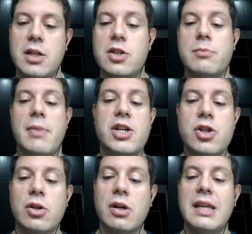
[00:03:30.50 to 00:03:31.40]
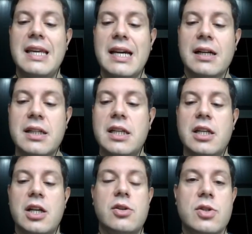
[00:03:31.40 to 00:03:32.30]
to measure young
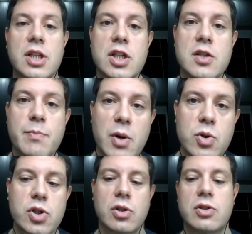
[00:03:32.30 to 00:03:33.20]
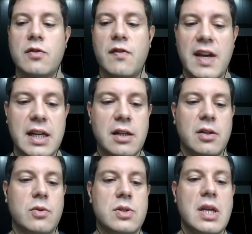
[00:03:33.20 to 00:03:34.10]
teenagers' exposure to fake
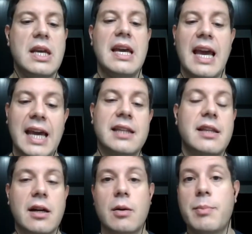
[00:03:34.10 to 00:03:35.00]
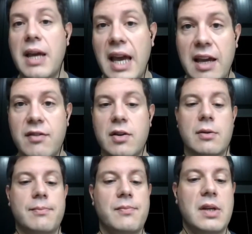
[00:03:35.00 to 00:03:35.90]
news and their behavior.
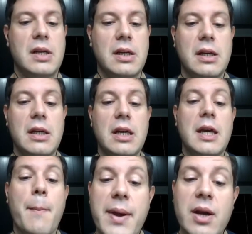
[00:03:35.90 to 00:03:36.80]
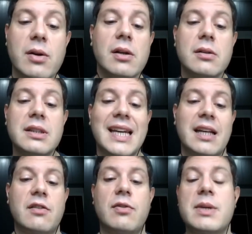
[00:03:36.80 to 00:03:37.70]
Empirical
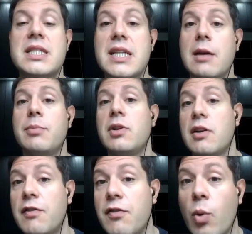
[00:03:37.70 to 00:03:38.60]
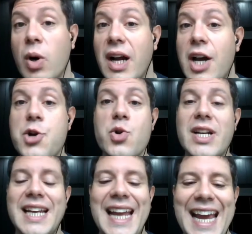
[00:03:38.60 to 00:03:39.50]
data from a sample of
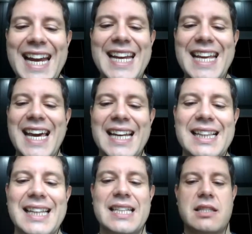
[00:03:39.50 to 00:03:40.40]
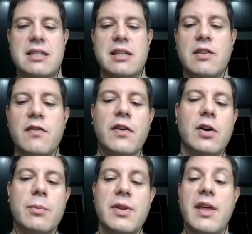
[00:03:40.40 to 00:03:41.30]
480 adolescents
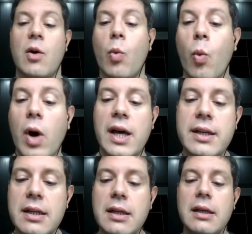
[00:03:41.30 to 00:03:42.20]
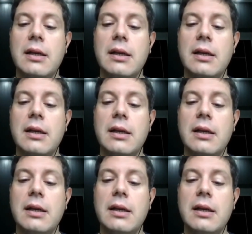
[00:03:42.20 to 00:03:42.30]
confirmed that one,